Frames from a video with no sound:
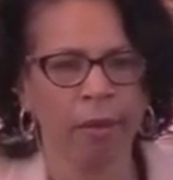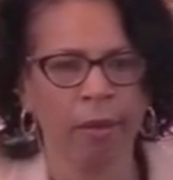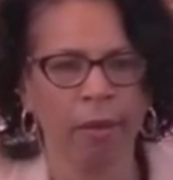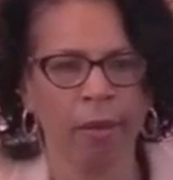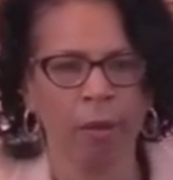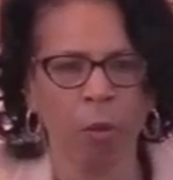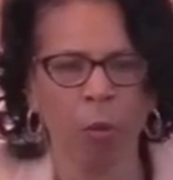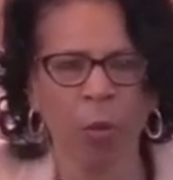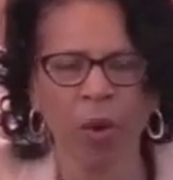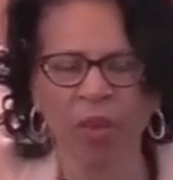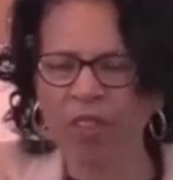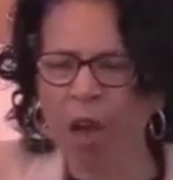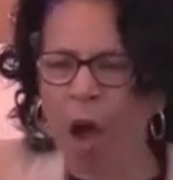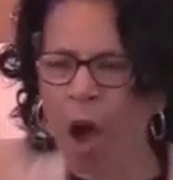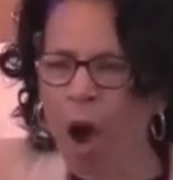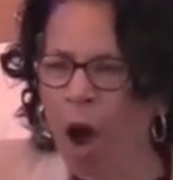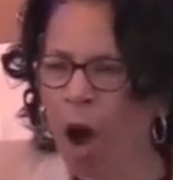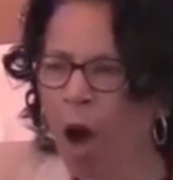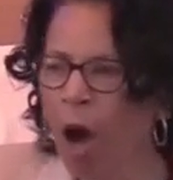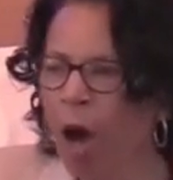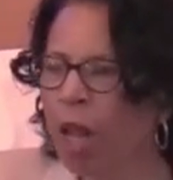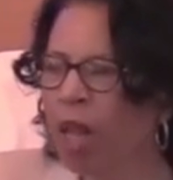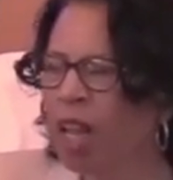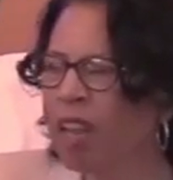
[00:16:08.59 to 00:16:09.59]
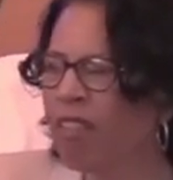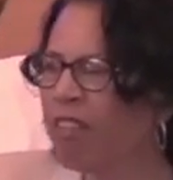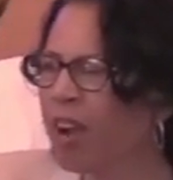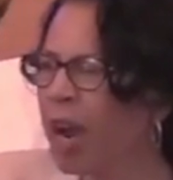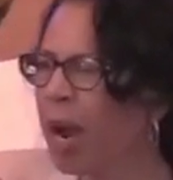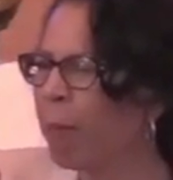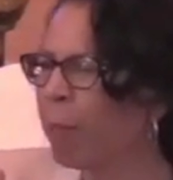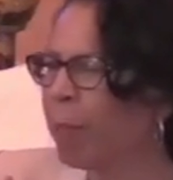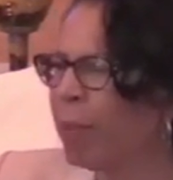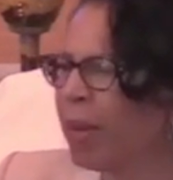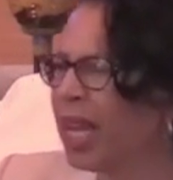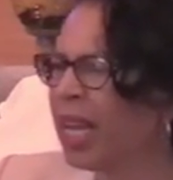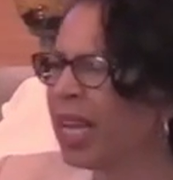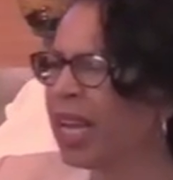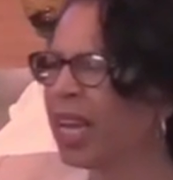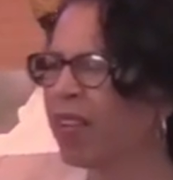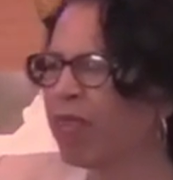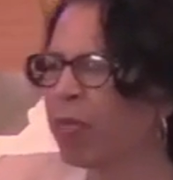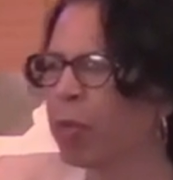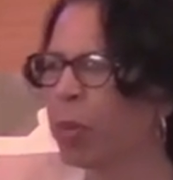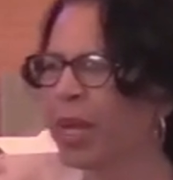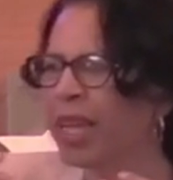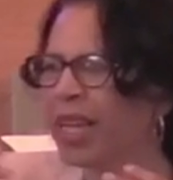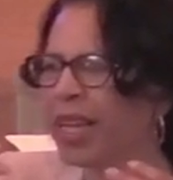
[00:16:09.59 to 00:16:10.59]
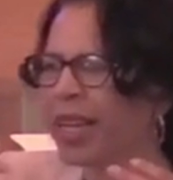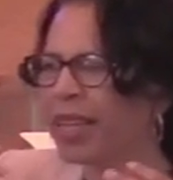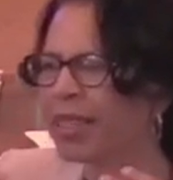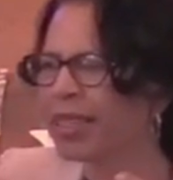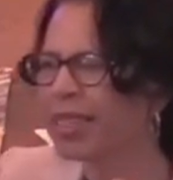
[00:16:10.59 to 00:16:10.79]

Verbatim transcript: With all of our being, if we get